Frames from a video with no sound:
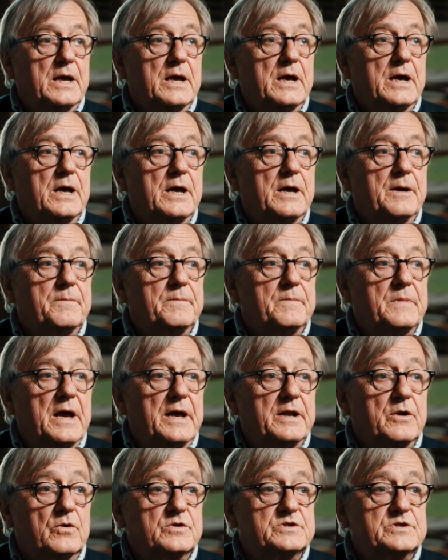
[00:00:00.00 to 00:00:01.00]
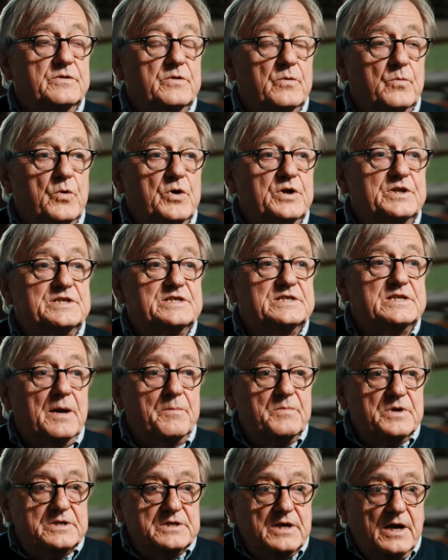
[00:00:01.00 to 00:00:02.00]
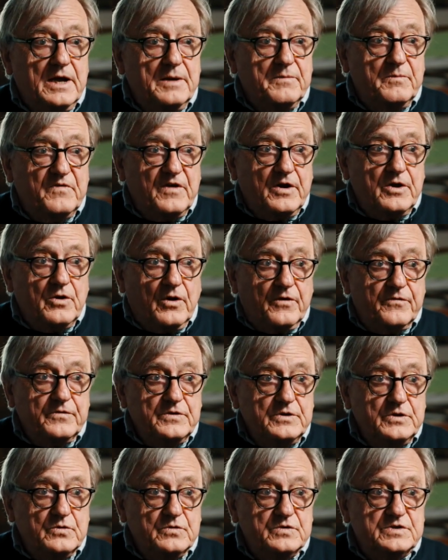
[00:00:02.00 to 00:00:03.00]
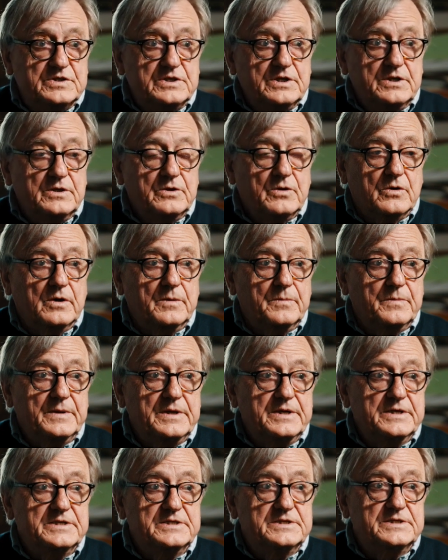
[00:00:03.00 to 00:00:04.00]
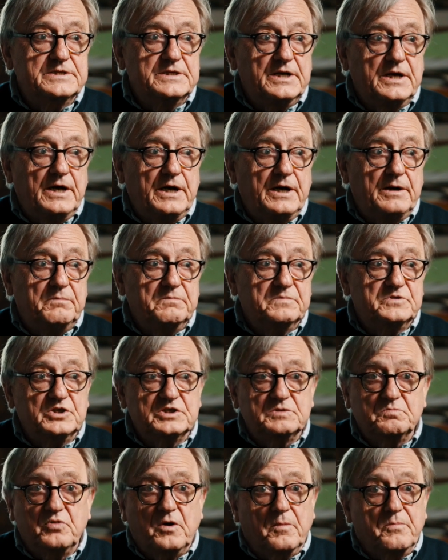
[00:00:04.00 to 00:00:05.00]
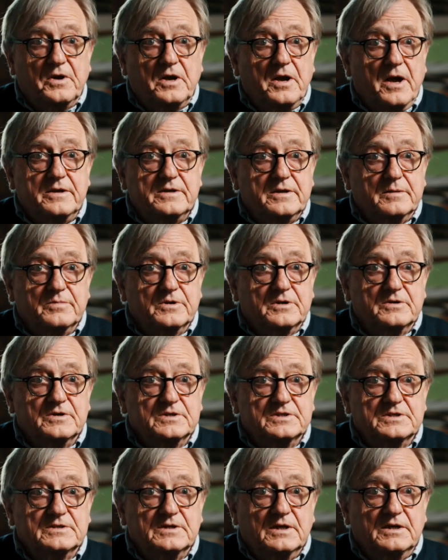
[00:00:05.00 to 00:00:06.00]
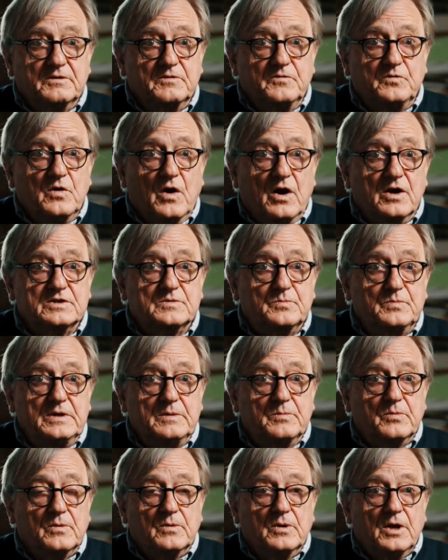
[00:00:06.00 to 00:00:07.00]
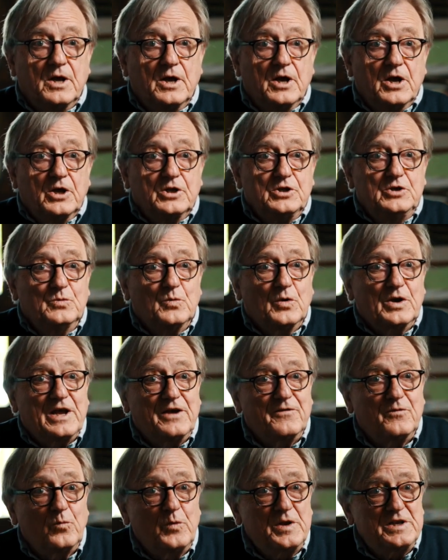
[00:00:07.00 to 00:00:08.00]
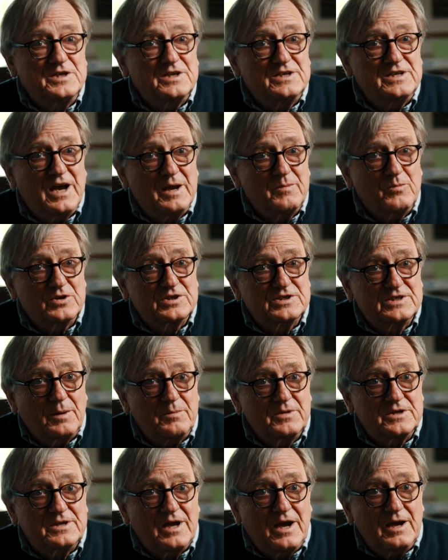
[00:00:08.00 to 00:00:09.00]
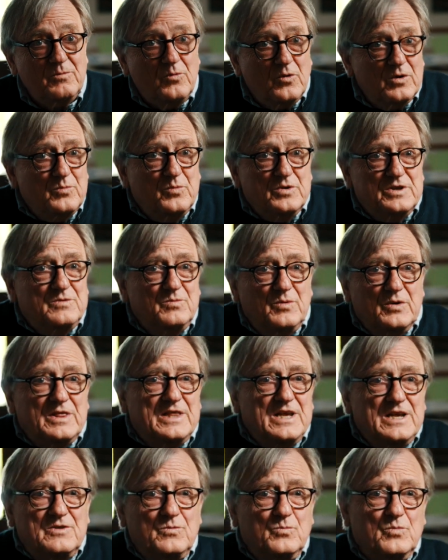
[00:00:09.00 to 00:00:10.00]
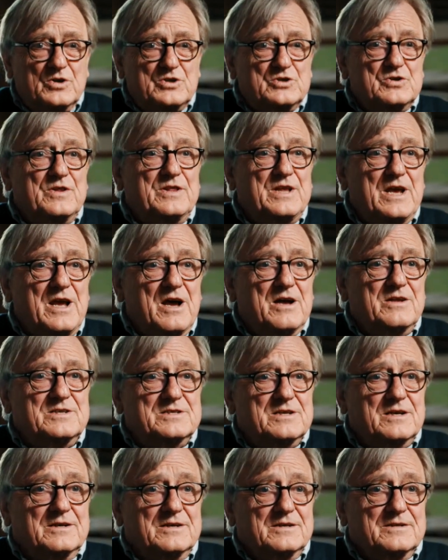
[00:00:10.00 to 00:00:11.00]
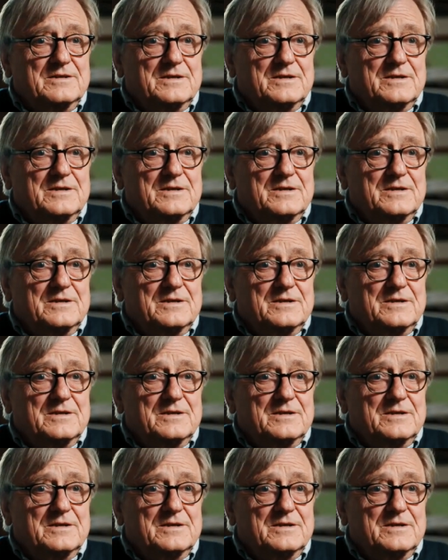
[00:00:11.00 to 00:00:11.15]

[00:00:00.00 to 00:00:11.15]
And also the word summertime, very often used in Europe, is just propaganda, because if you ask people, do you want to have wintertime or summertime, what should they answer?